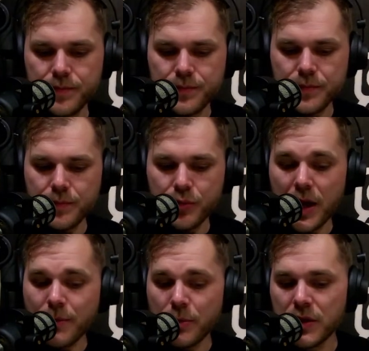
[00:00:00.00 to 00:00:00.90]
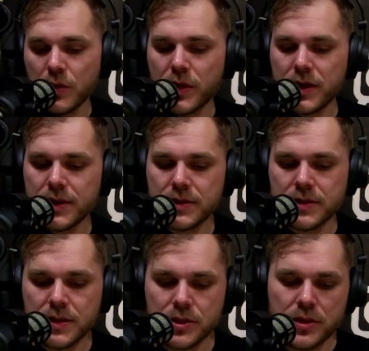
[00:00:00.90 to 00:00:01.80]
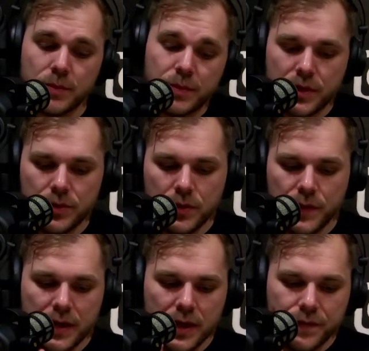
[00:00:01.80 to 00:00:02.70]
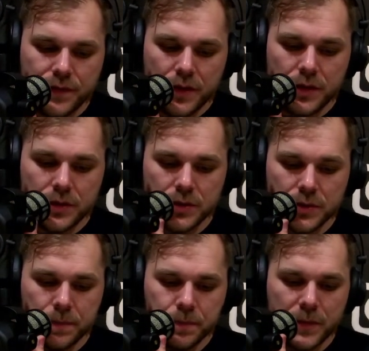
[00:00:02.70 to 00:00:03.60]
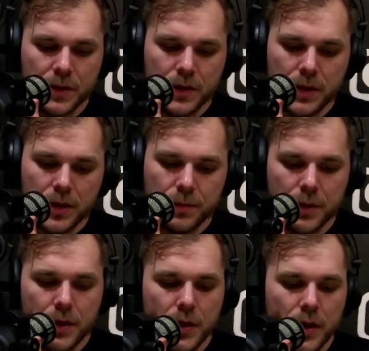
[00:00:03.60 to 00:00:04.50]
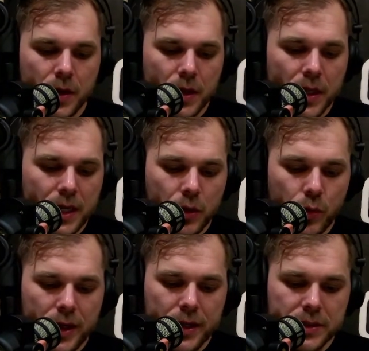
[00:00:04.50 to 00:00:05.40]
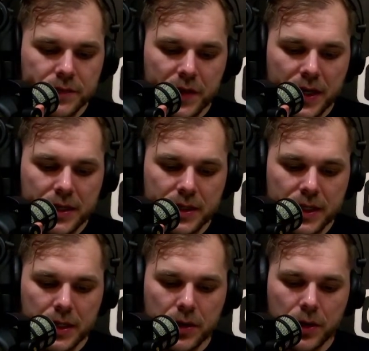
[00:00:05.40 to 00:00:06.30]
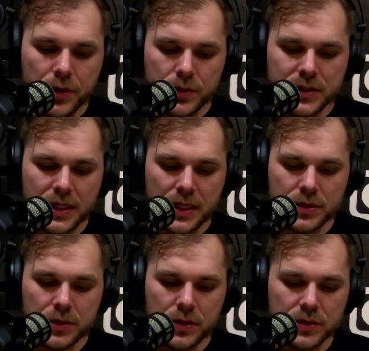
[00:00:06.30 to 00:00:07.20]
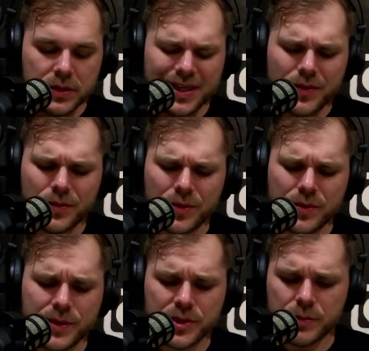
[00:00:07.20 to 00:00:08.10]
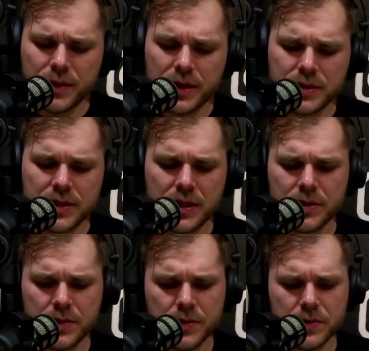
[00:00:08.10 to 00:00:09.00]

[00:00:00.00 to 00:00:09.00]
probably win a decision. It'd be cool if he got a finish. Clay Guidas fighting Leonardo Santos. I don't know much about Santos,